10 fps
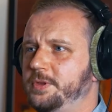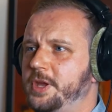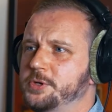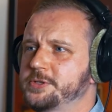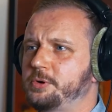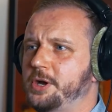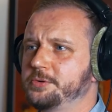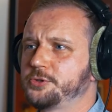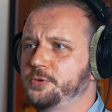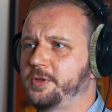That was
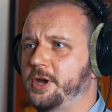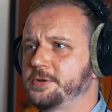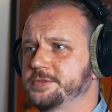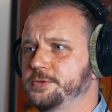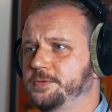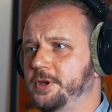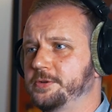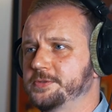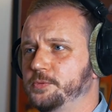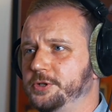around 2000,
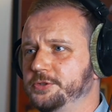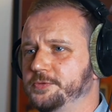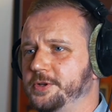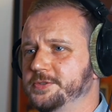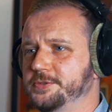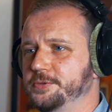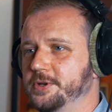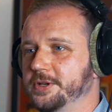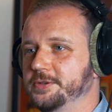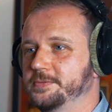2001, 2002, kind